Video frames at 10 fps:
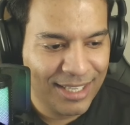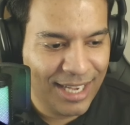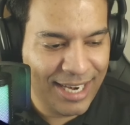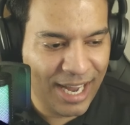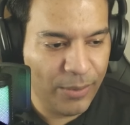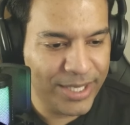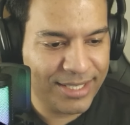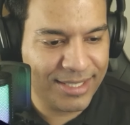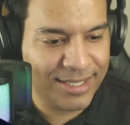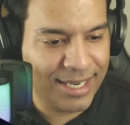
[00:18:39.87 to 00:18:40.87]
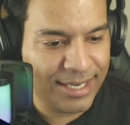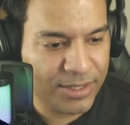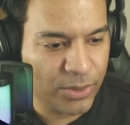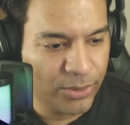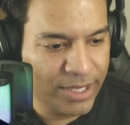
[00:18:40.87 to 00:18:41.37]
And now it says that
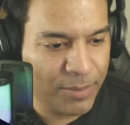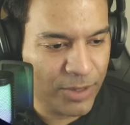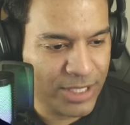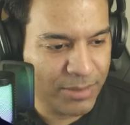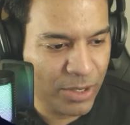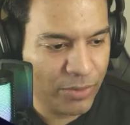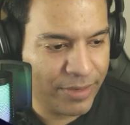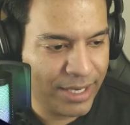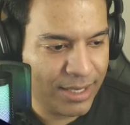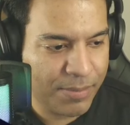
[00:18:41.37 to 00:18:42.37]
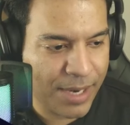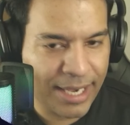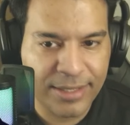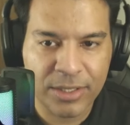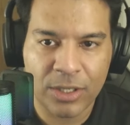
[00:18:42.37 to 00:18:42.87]
it's only possible to win a
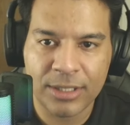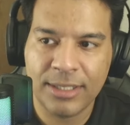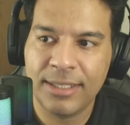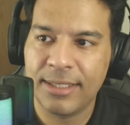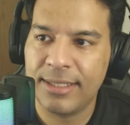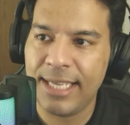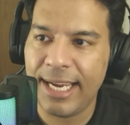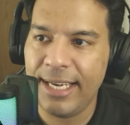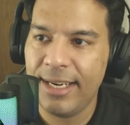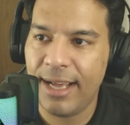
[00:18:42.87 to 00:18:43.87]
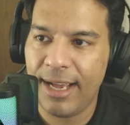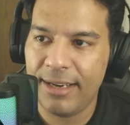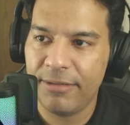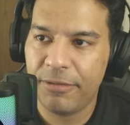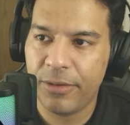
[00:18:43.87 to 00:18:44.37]
prize on second
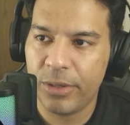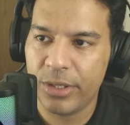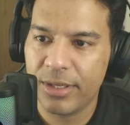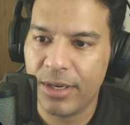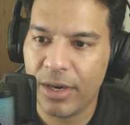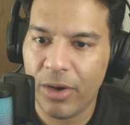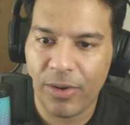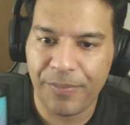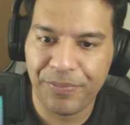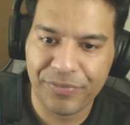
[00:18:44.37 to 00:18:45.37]
and fourth claw.